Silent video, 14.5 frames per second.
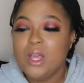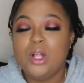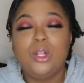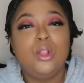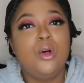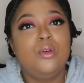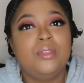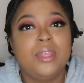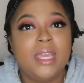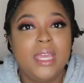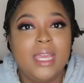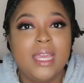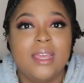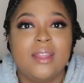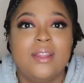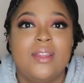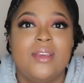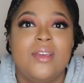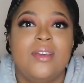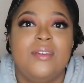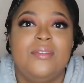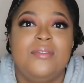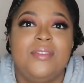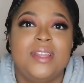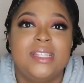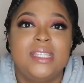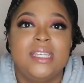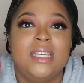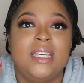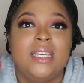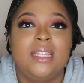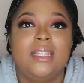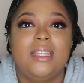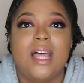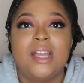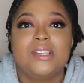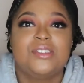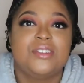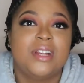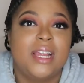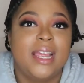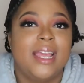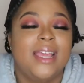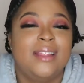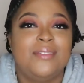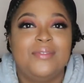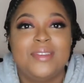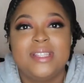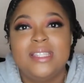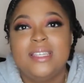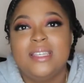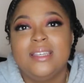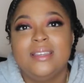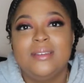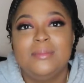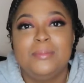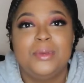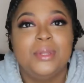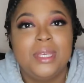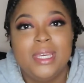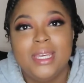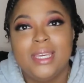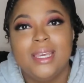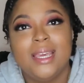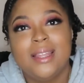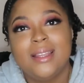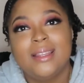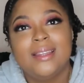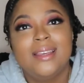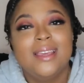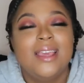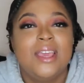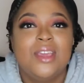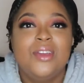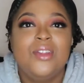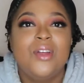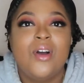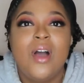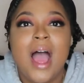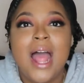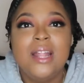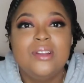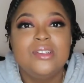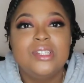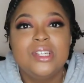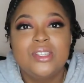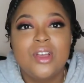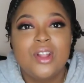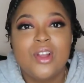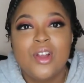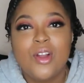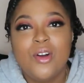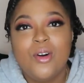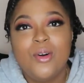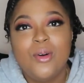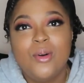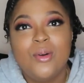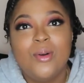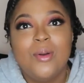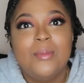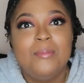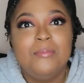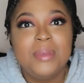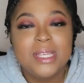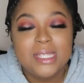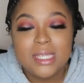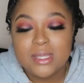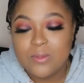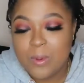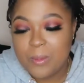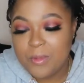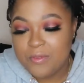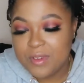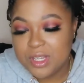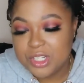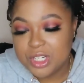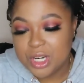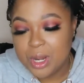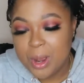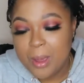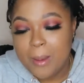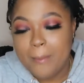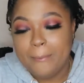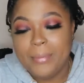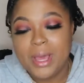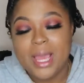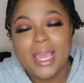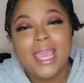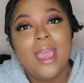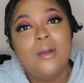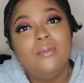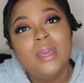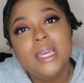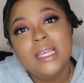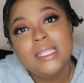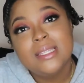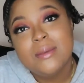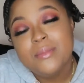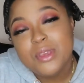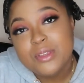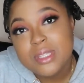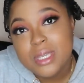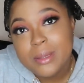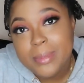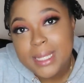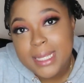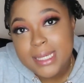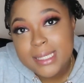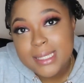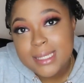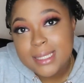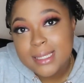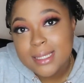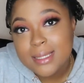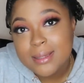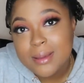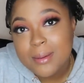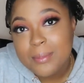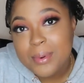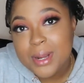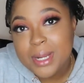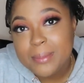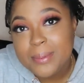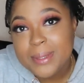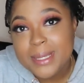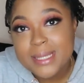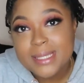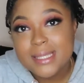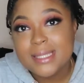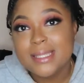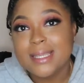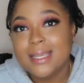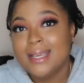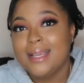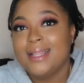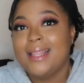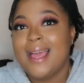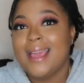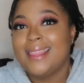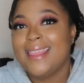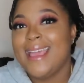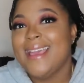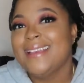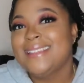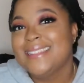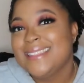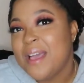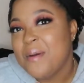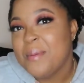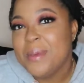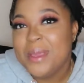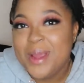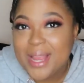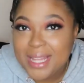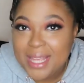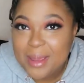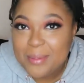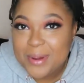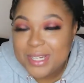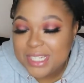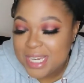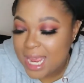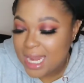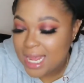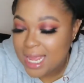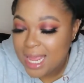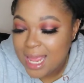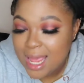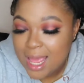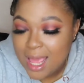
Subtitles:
clothing and Fenty lingerie and Fenty beauty, and you know, I know she's on her whole businesswoman venture, but can we get some music, please? Pretty please. Like, thanks, that would be greatly appreciated,